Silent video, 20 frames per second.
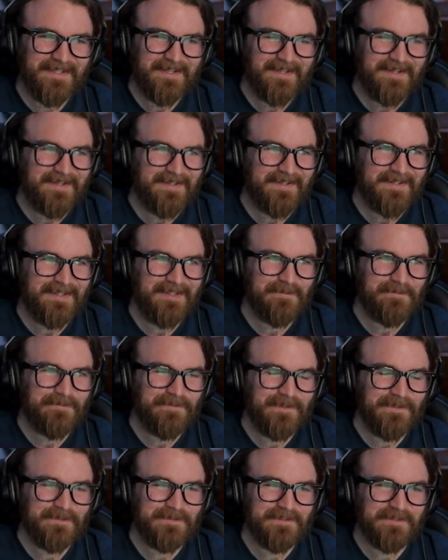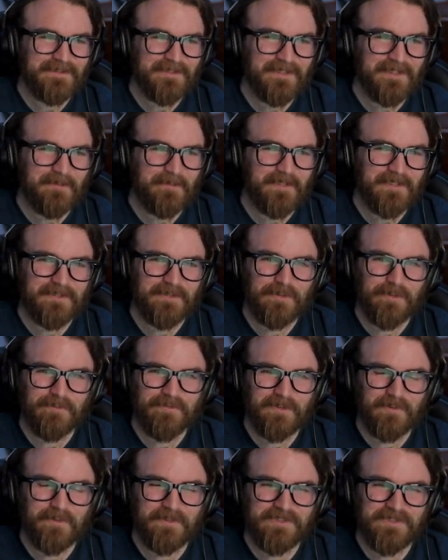Uh, it feels a little bit
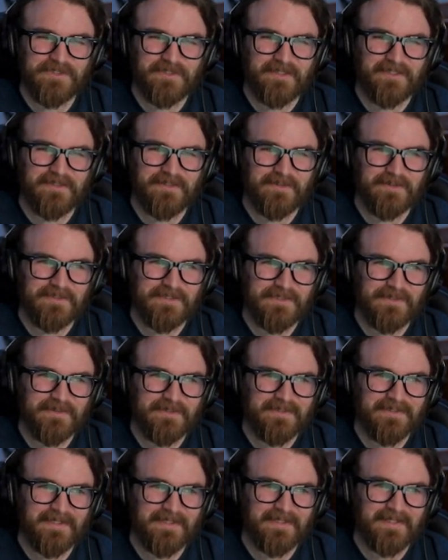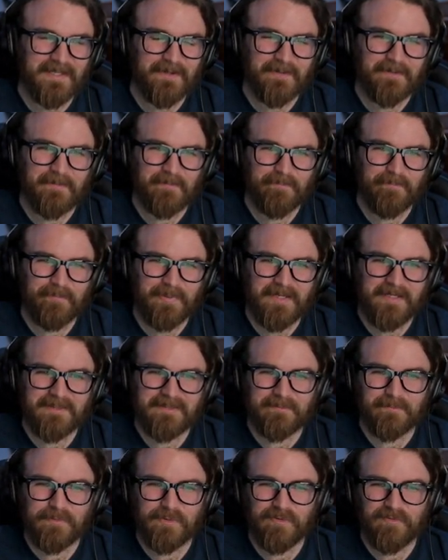goofy once you get used to it, Ow. like how to bait
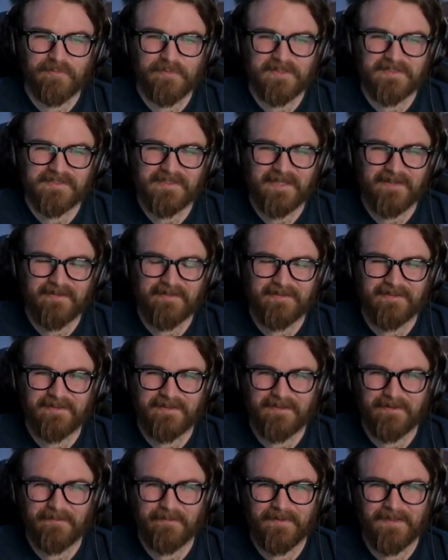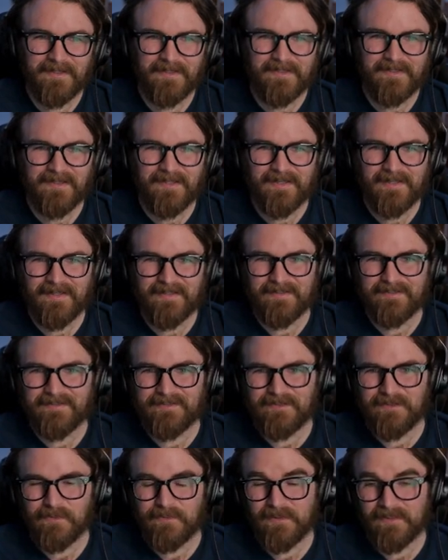the movements out of them,
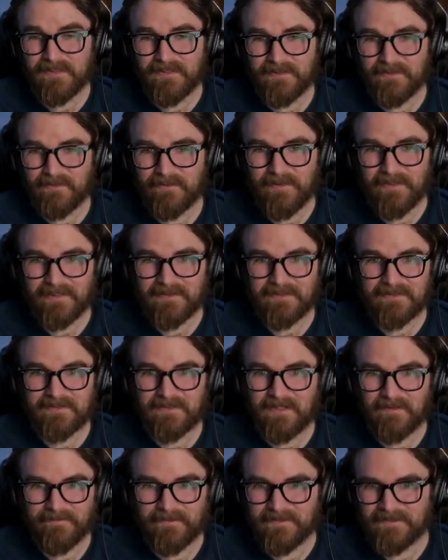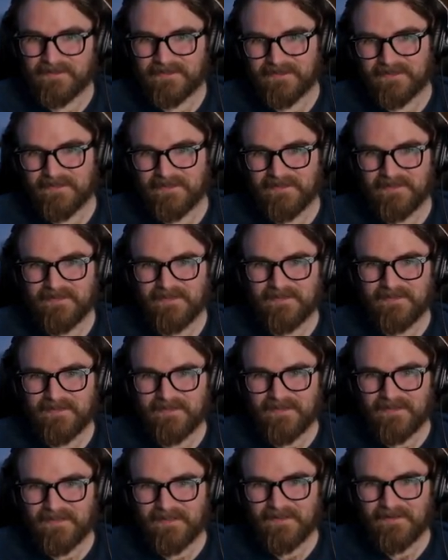and you can kill like the toughest,
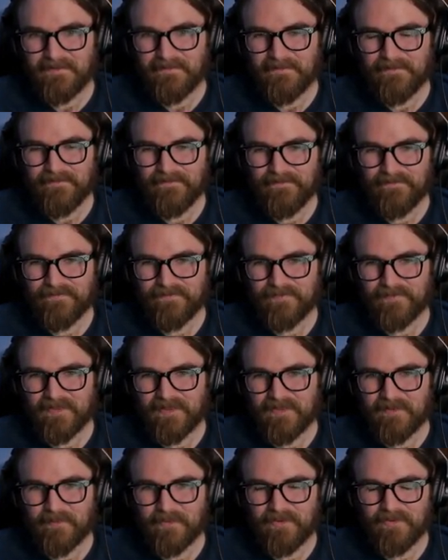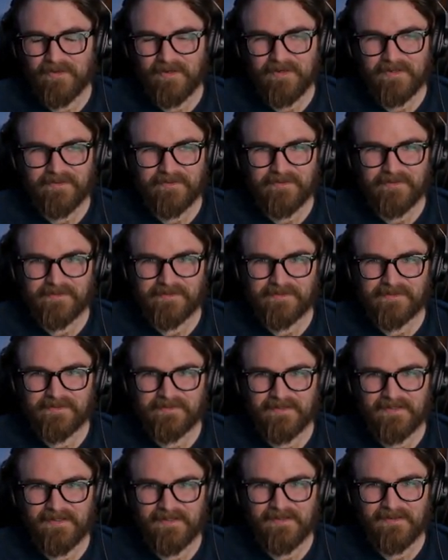um, the
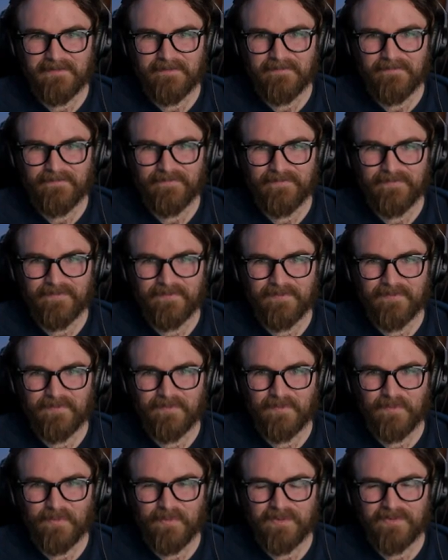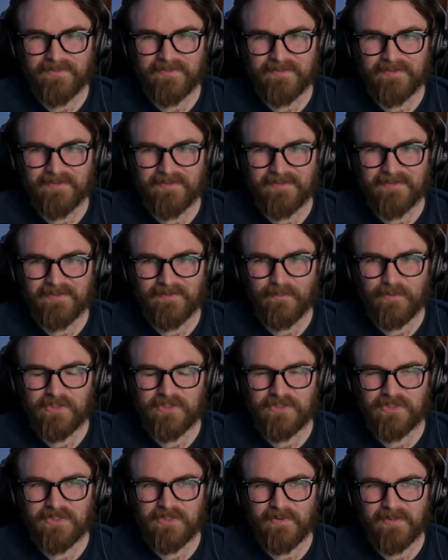marauders, um, with uh, with
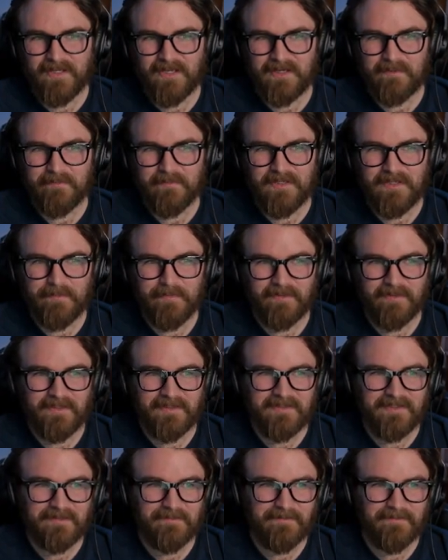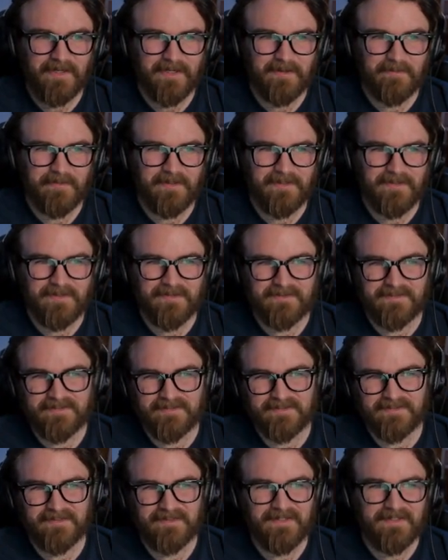just knowing how to manipulate the environment.
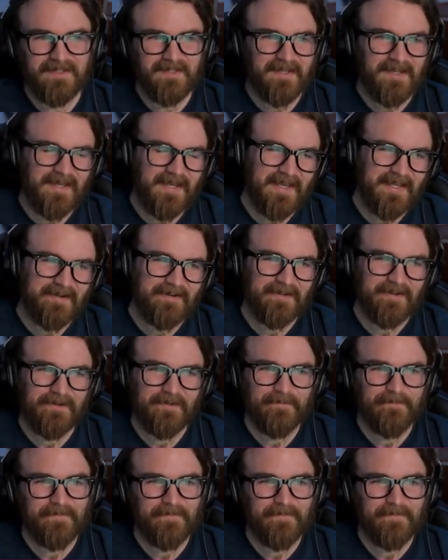It's I don't know.